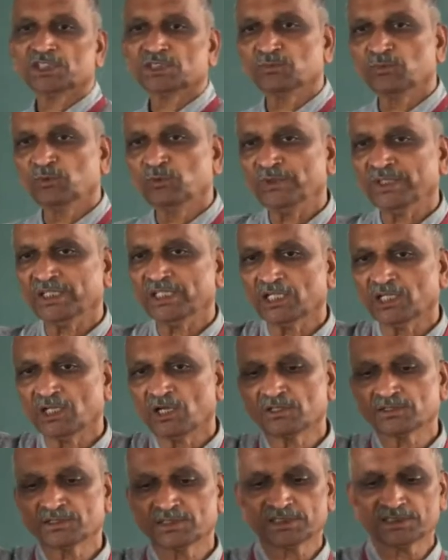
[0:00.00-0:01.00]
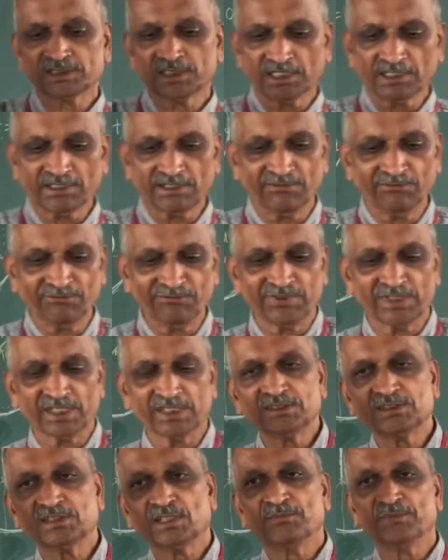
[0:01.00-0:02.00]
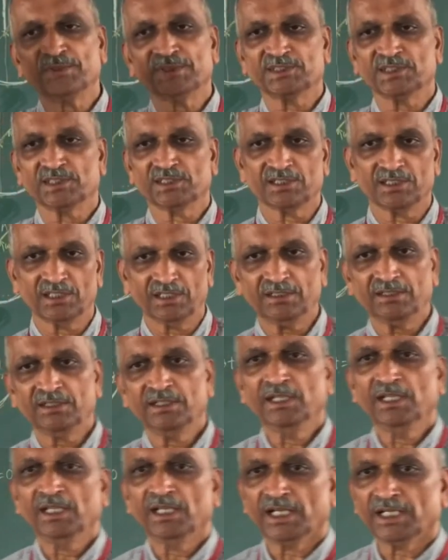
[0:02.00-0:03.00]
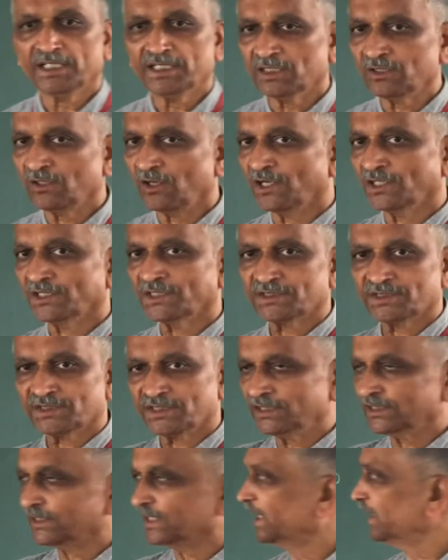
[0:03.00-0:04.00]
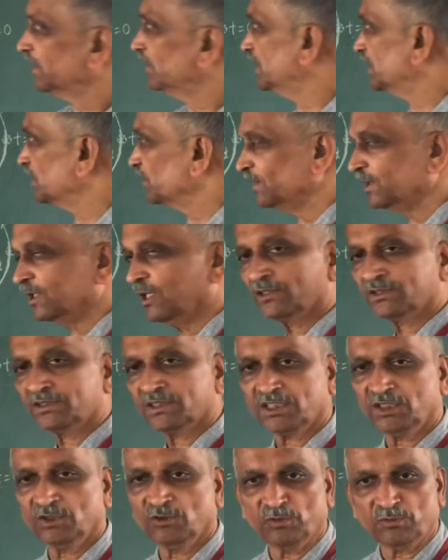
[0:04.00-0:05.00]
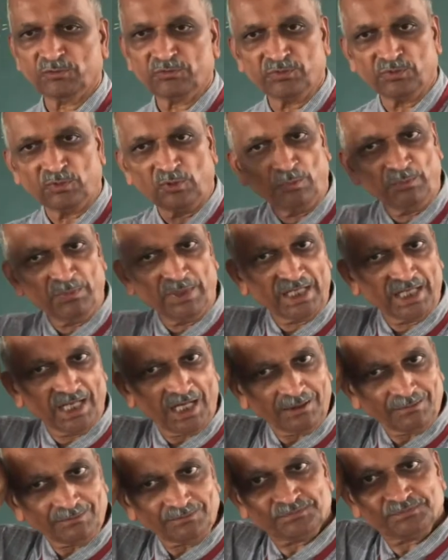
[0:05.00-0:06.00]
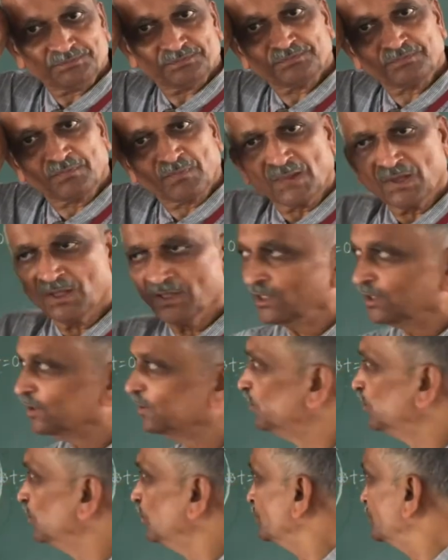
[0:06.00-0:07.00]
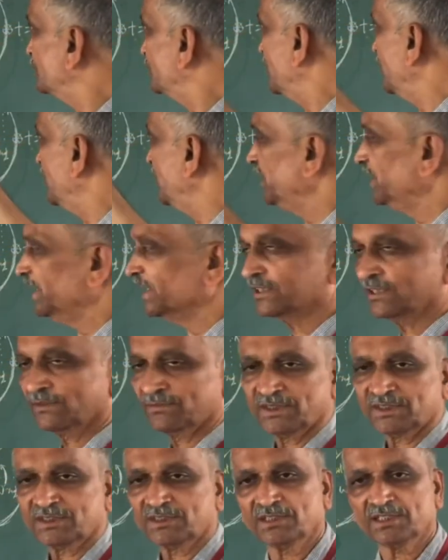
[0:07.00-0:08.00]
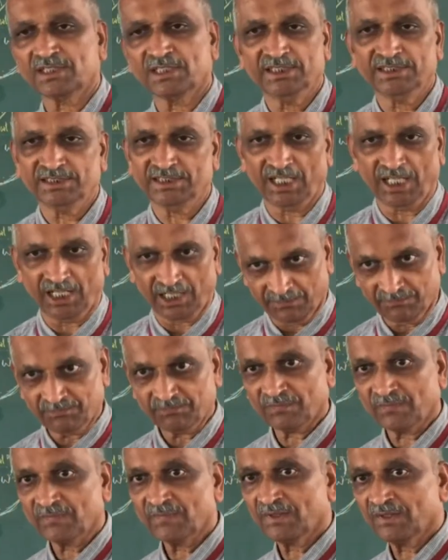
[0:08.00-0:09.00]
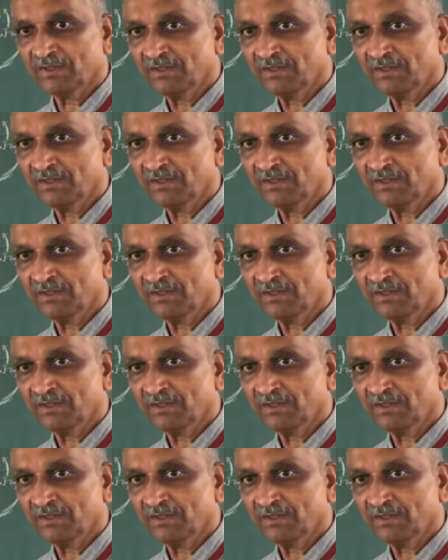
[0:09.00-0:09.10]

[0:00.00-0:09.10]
is moving along the circumference of a circle at a constant angular velocity of omega, whose radius of the circle is a.